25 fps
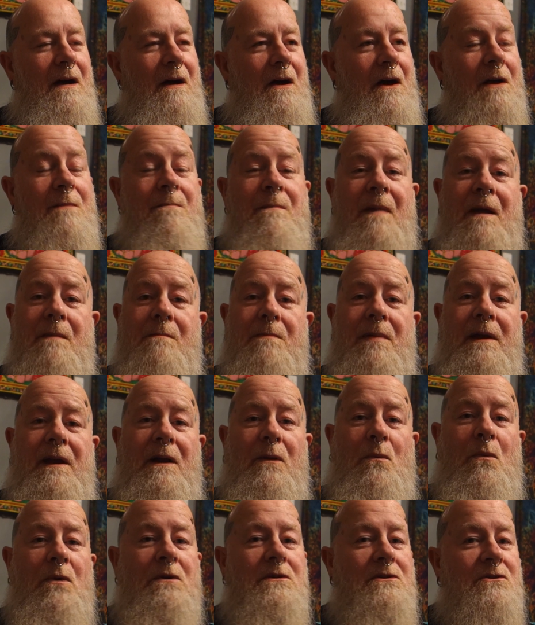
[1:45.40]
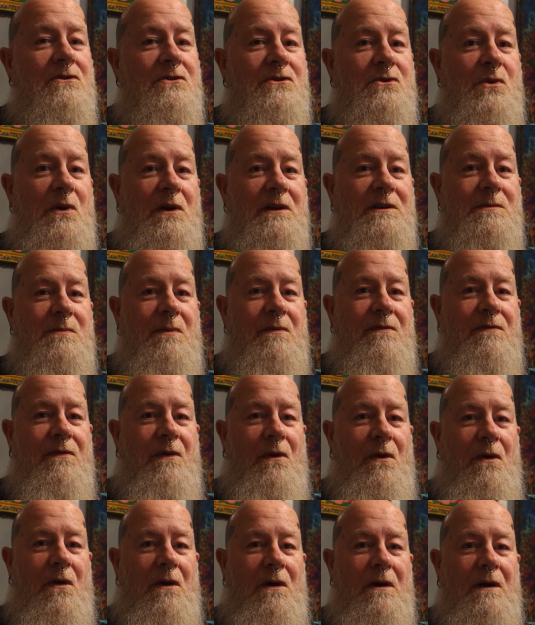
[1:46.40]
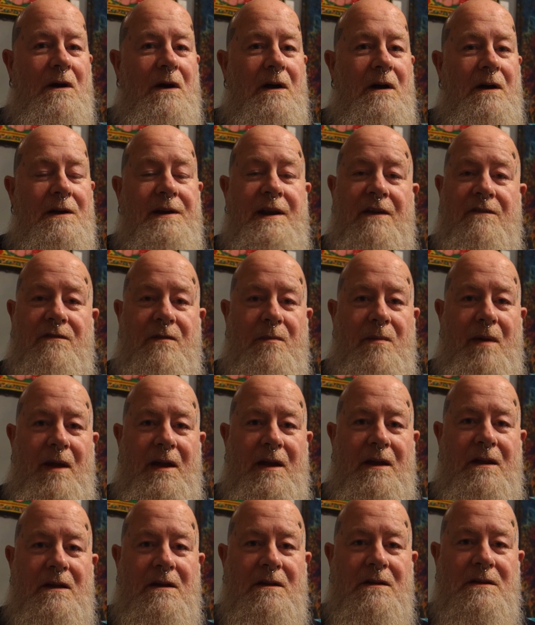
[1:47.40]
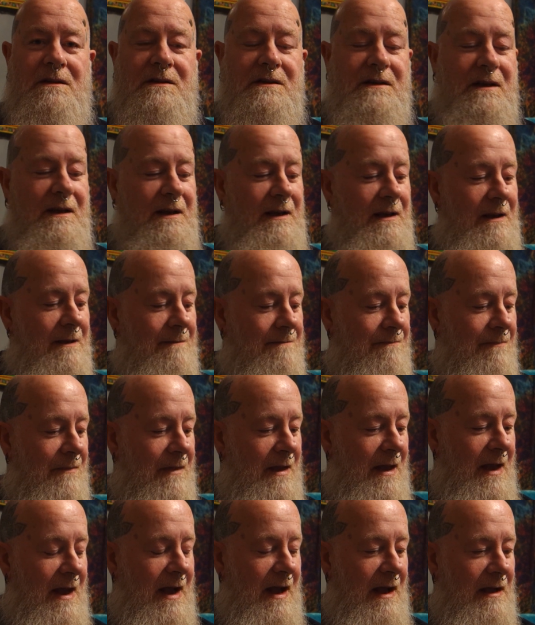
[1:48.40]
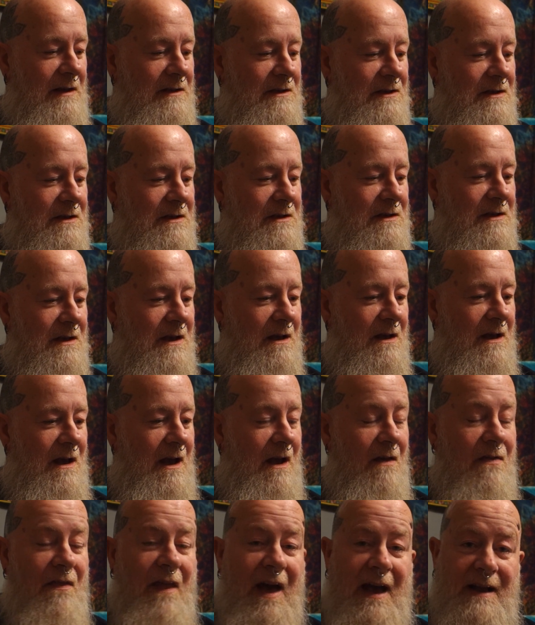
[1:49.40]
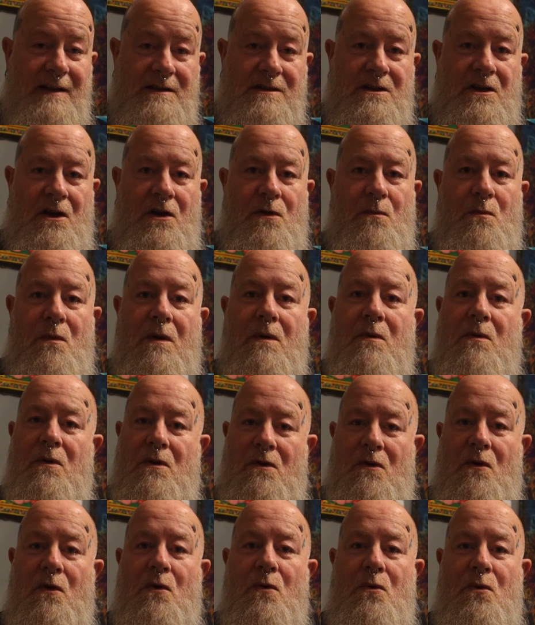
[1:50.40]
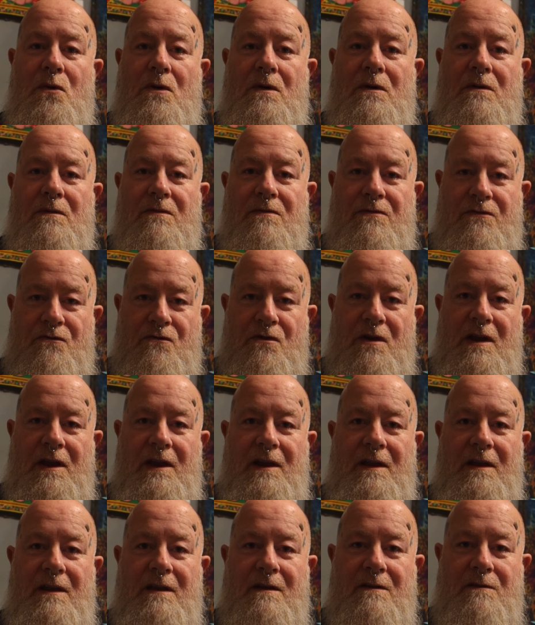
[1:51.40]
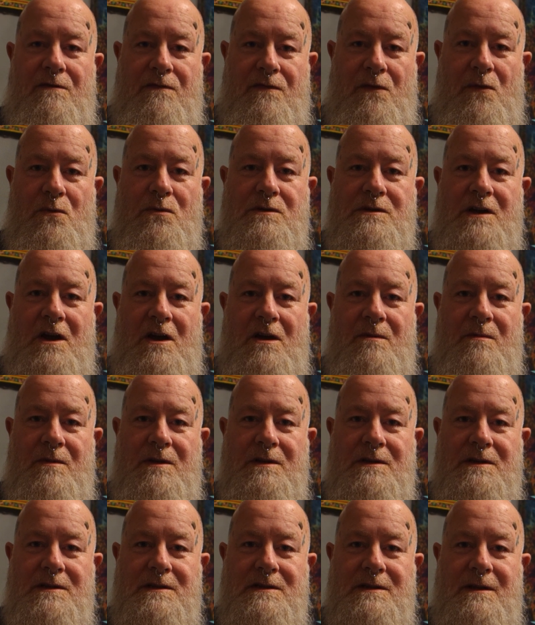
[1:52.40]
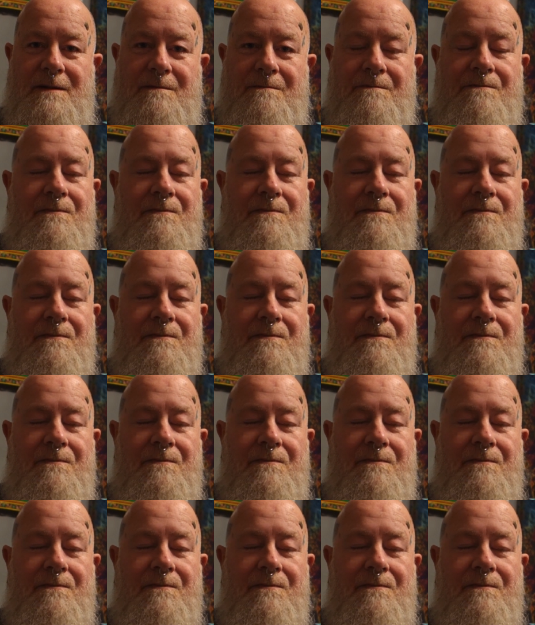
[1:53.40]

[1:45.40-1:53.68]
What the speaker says: I'd met Bill once or twice before. I'd never met Kirsty. And at that time, we were all three full-timers.